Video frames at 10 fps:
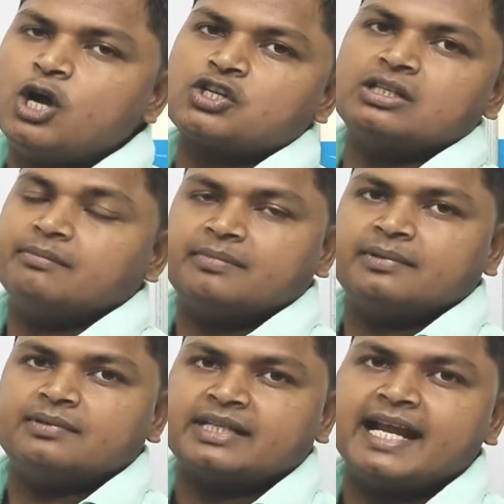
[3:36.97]

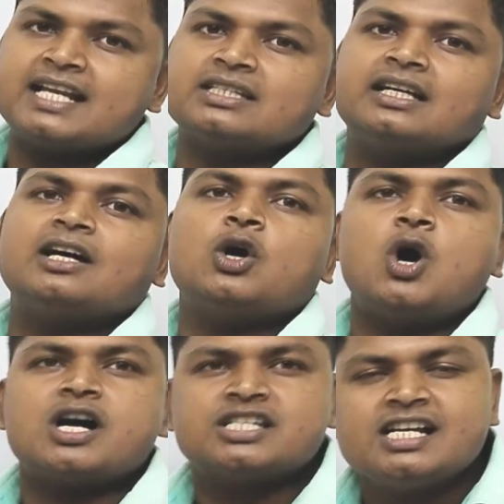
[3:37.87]
drains the
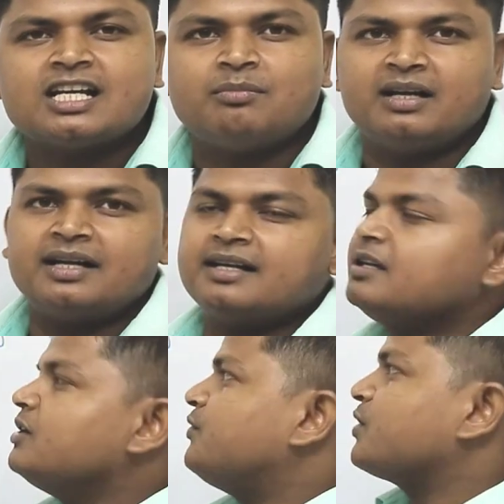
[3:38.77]
oxygenated
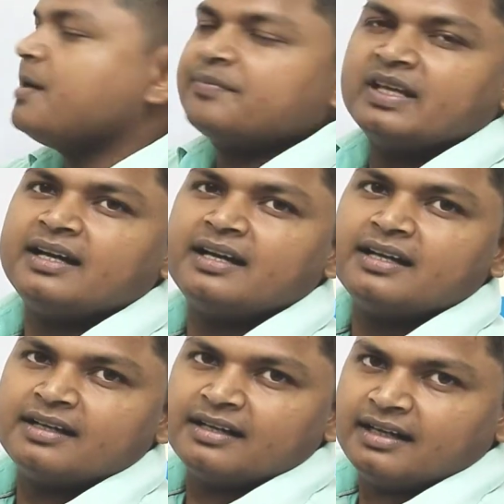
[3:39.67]
blood from
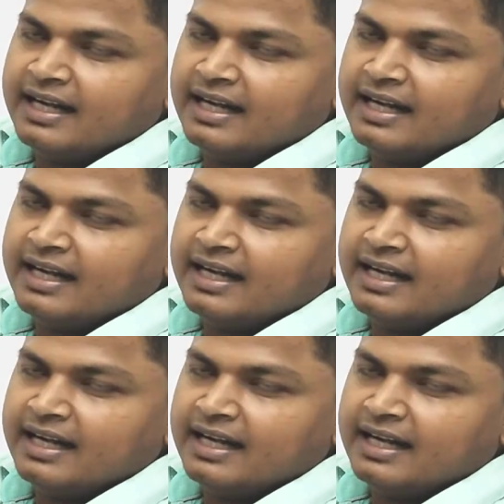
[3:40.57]
the